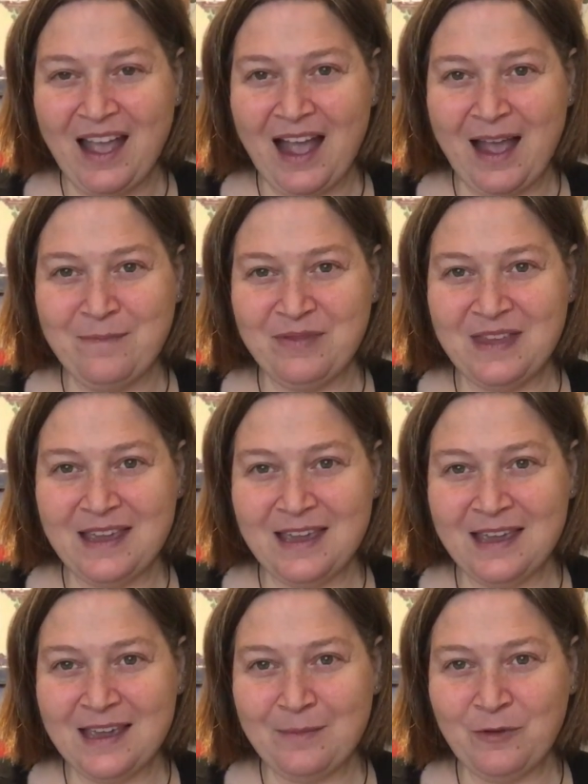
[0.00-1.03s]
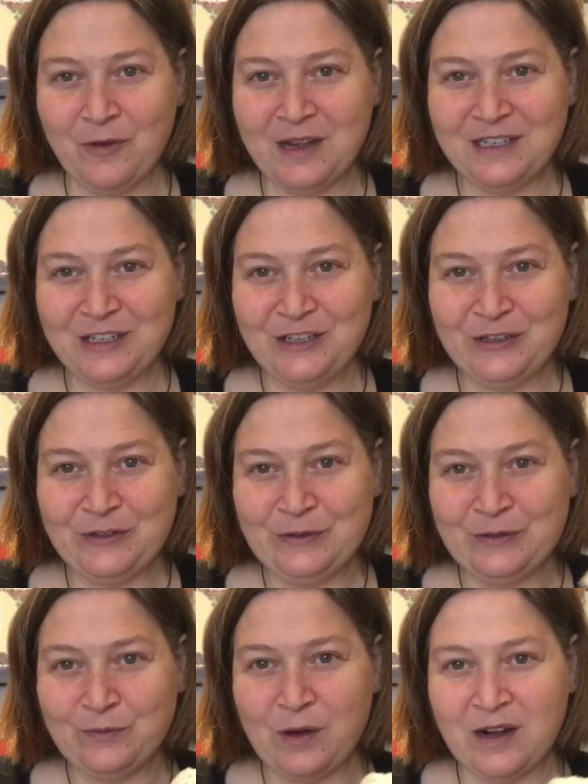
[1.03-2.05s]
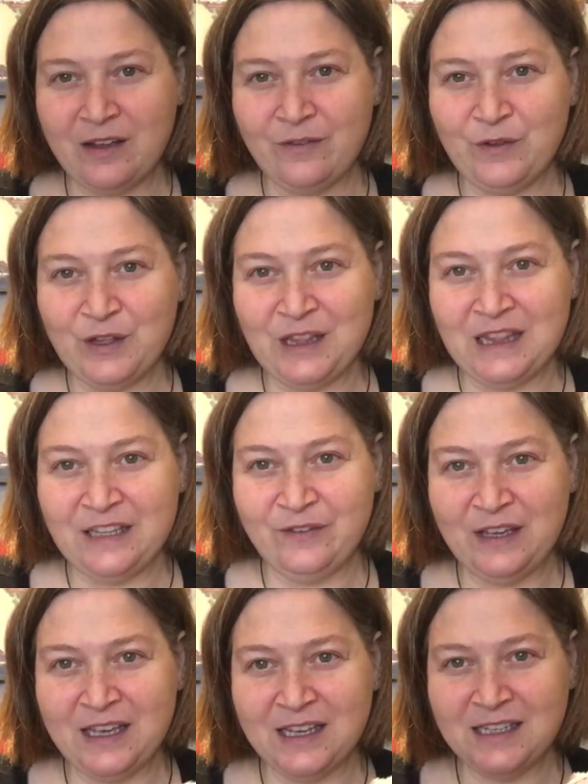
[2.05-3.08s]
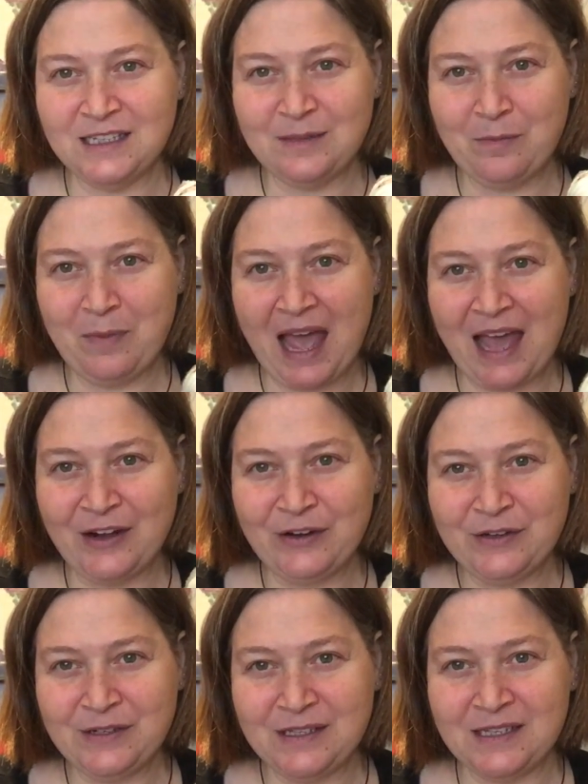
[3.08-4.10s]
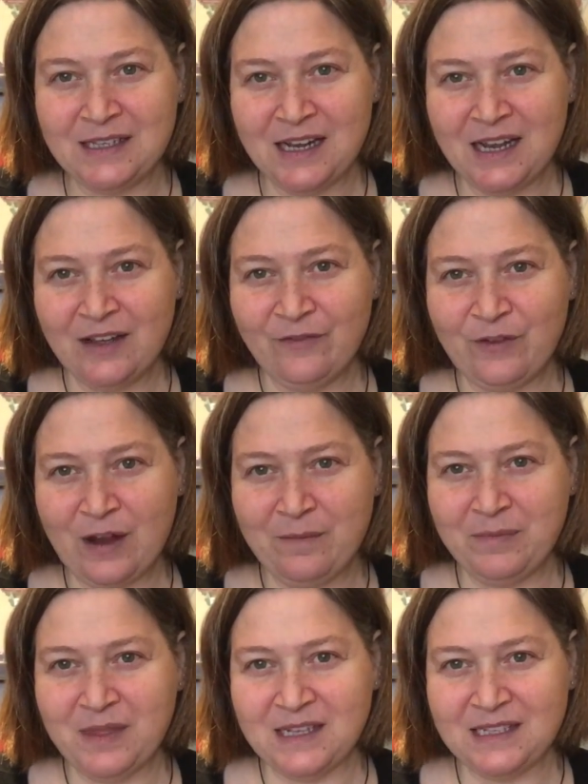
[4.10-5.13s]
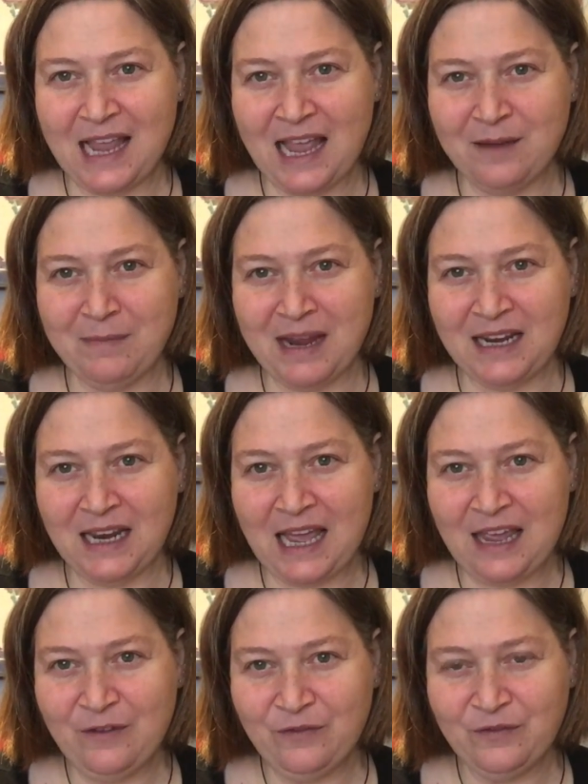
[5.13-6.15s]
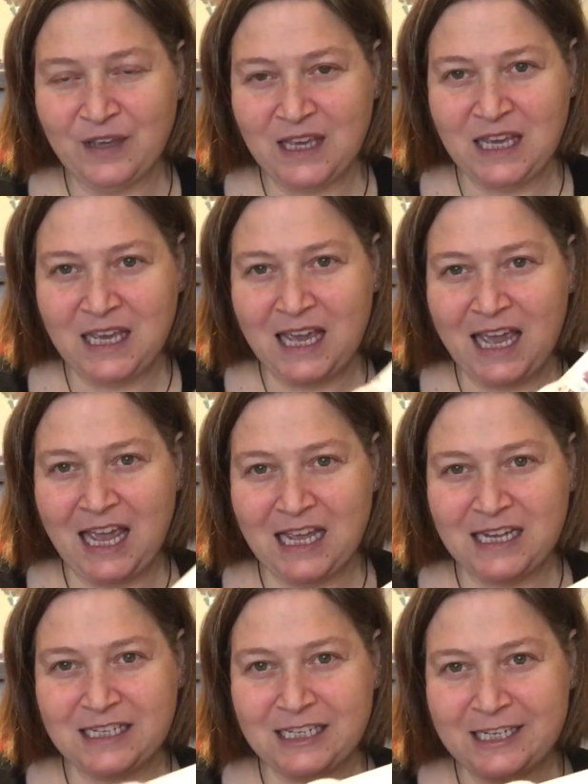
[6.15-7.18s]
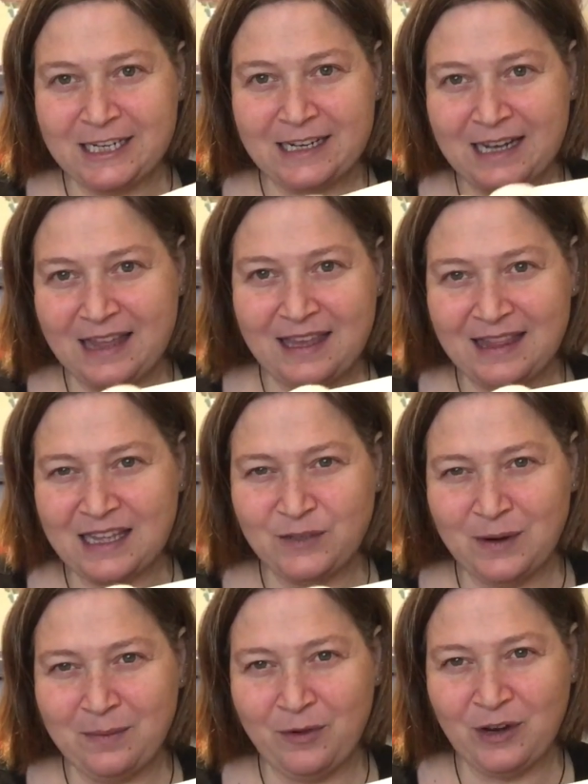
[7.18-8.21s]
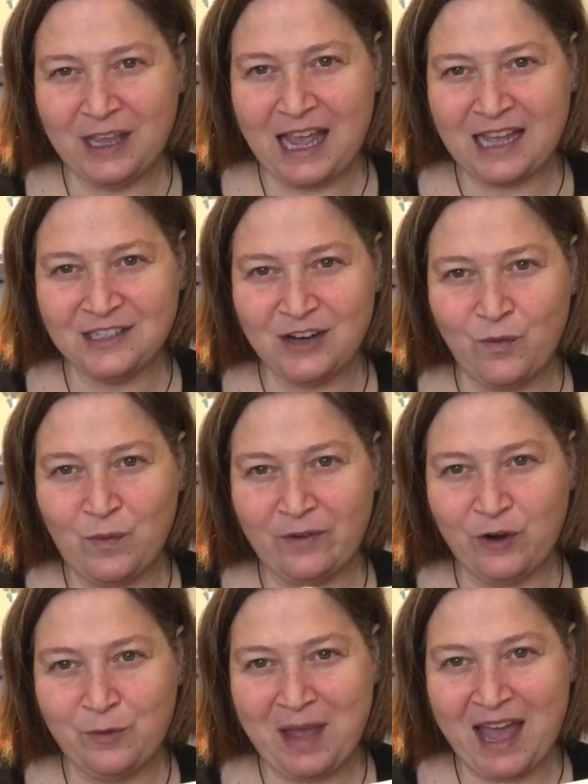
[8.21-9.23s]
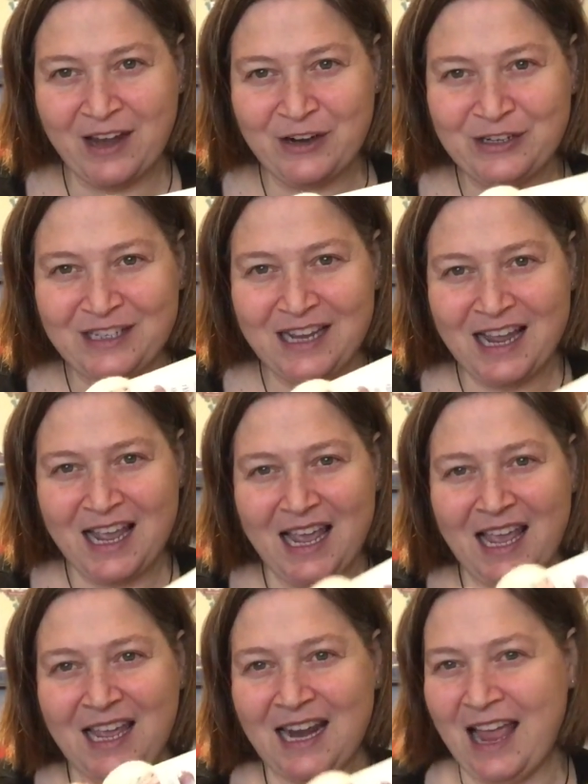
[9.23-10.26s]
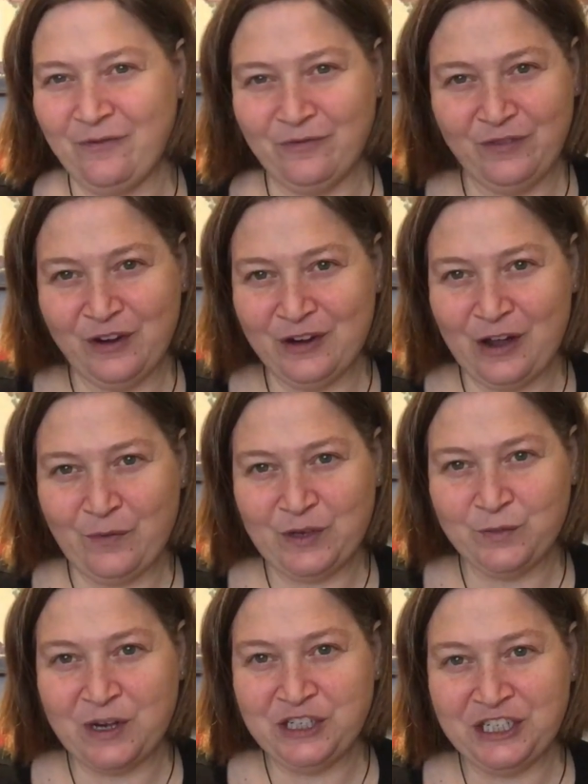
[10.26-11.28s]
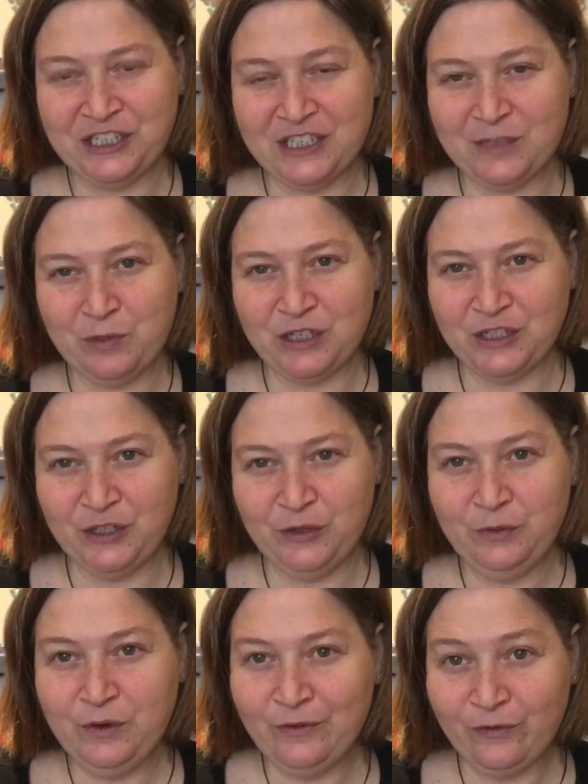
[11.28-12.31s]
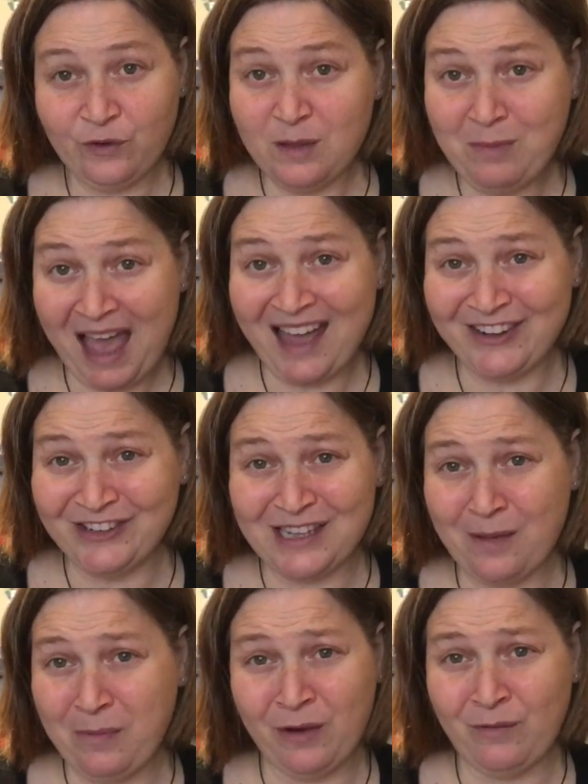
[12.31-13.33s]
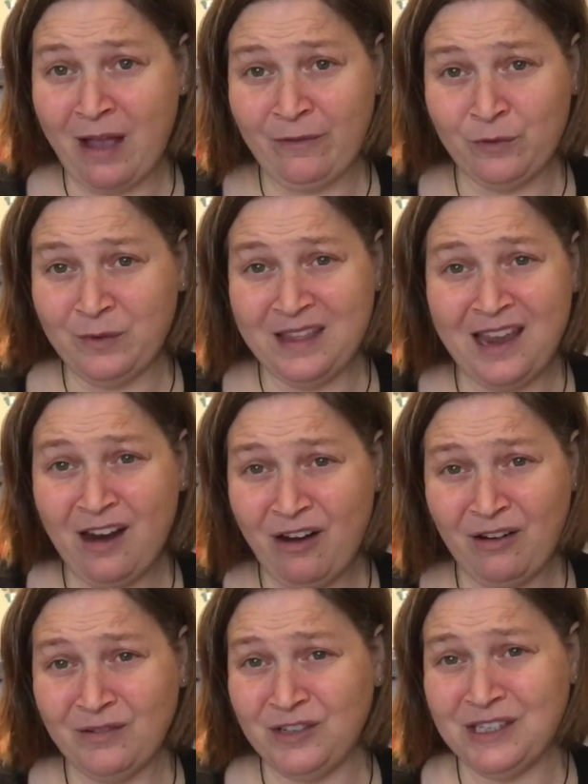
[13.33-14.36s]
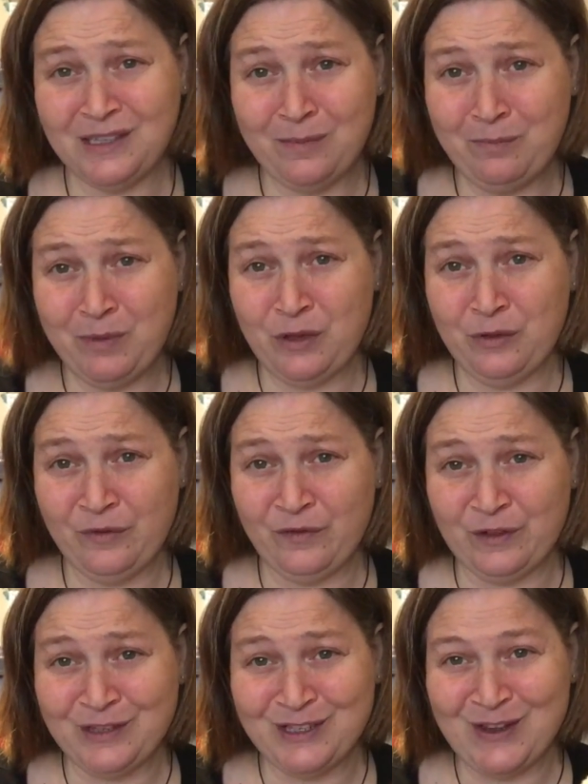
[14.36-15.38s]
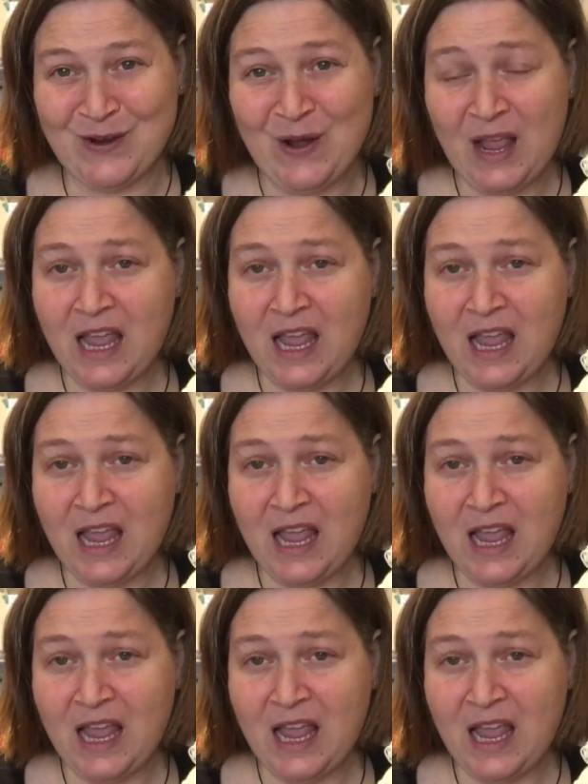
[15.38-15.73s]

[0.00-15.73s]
I'm thinking I'm going to use one of Olivia's patterns from This Handmade Life. And I think that's what I'm going to cast on, one of her patterns. And I haven't figured out which one. She's just put 2 new free patterns up on Ravelry. They are just beautiful. So